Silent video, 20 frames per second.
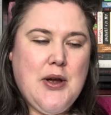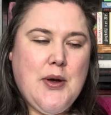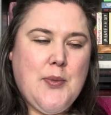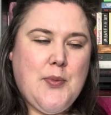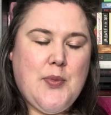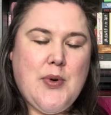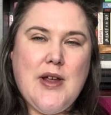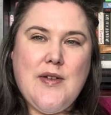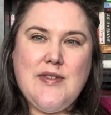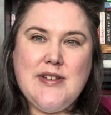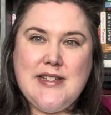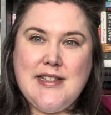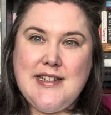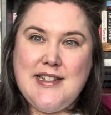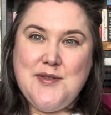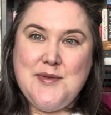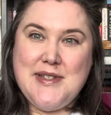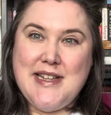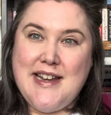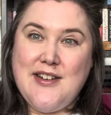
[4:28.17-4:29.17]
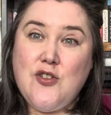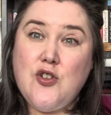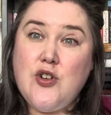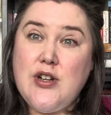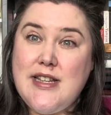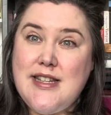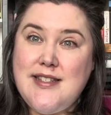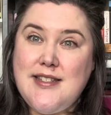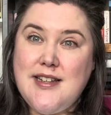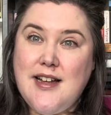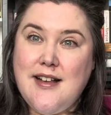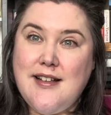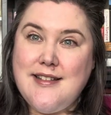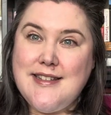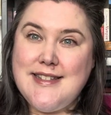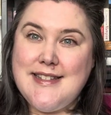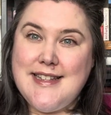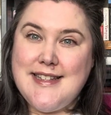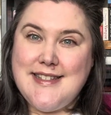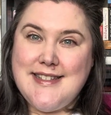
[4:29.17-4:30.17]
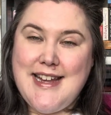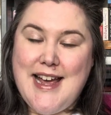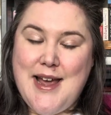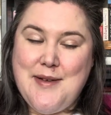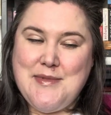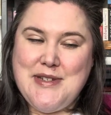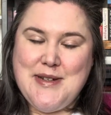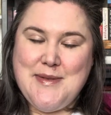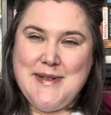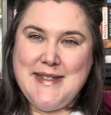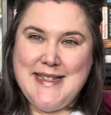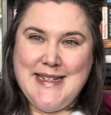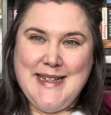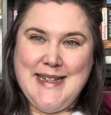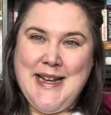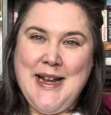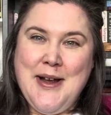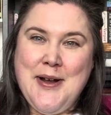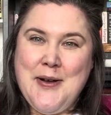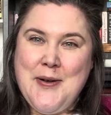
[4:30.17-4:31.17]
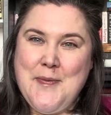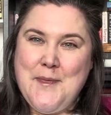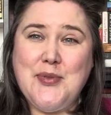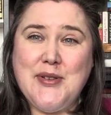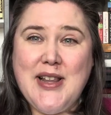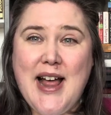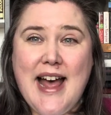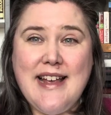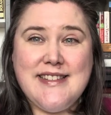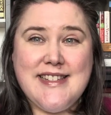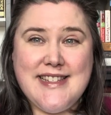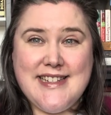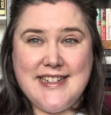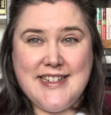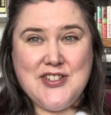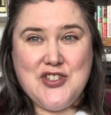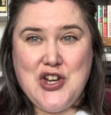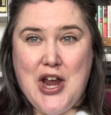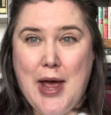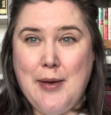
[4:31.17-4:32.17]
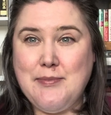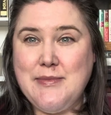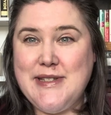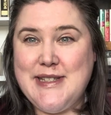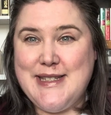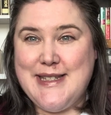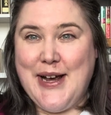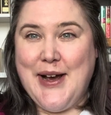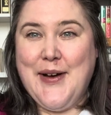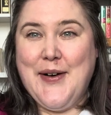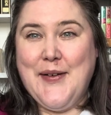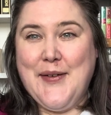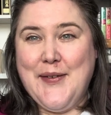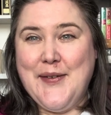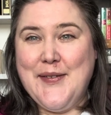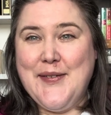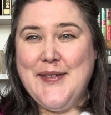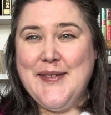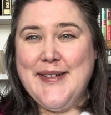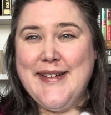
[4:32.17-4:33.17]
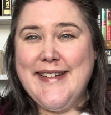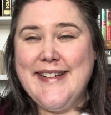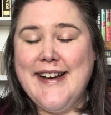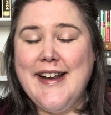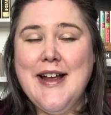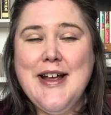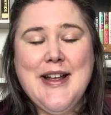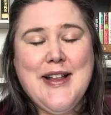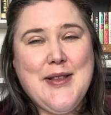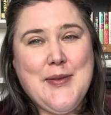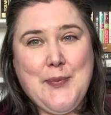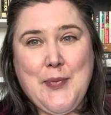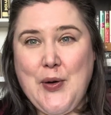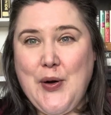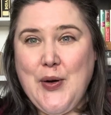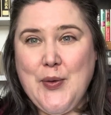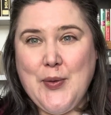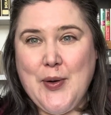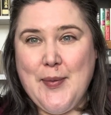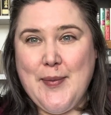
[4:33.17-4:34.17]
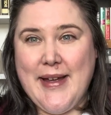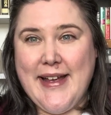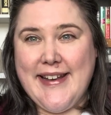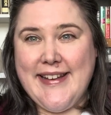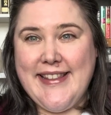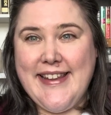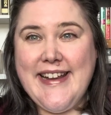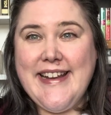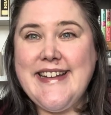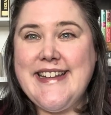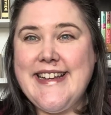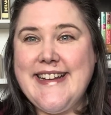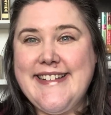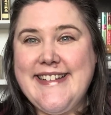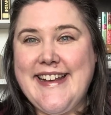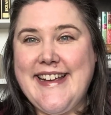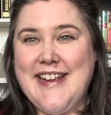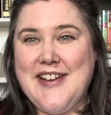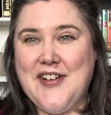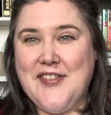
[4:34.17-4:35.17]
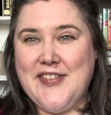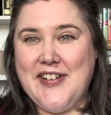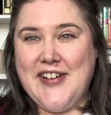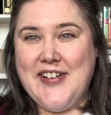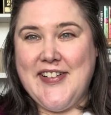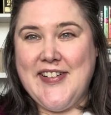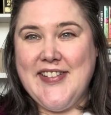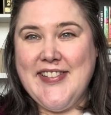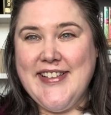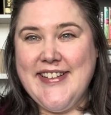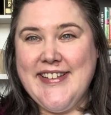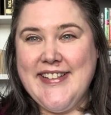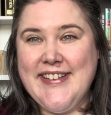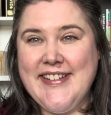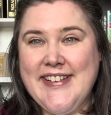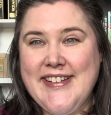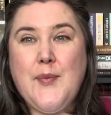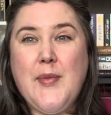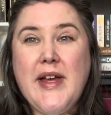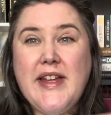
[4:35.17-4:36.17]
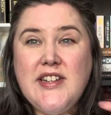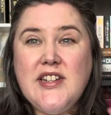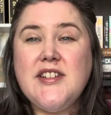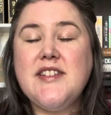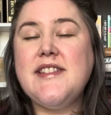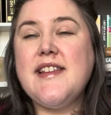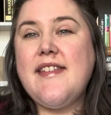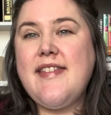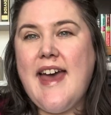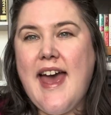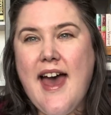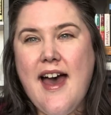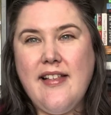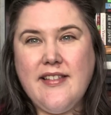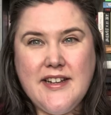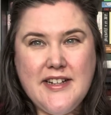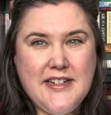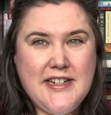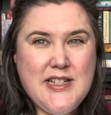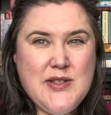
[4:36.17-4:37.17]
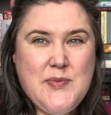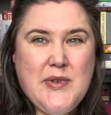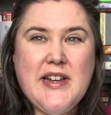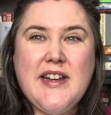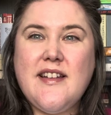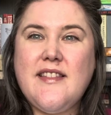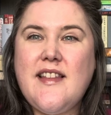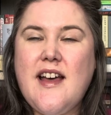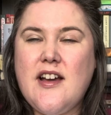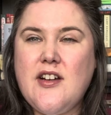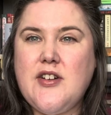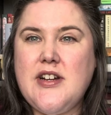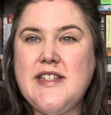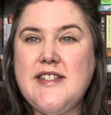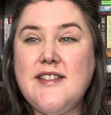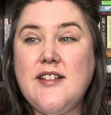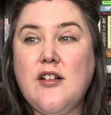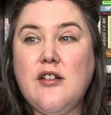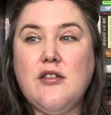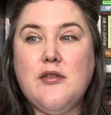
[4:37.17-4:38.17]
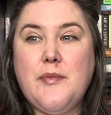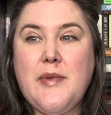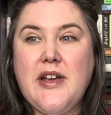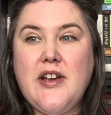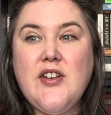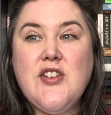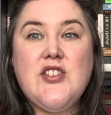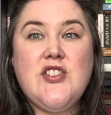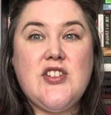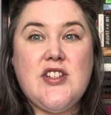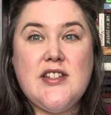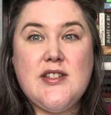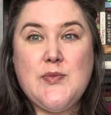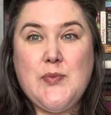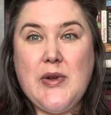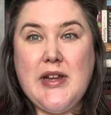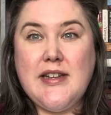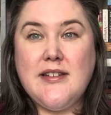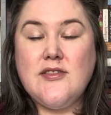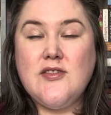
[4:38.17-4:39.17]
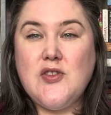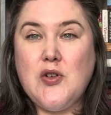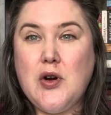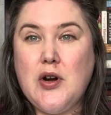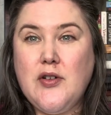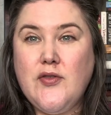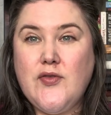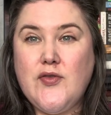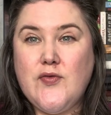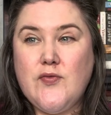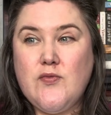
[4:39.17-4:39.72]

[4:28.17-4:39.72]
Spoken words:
previously she was in crystals, this time she was in plastic gemstone. Poor woman, the indignity of it all. But it turns out that Eleanor has been in that crystal because she's been sort of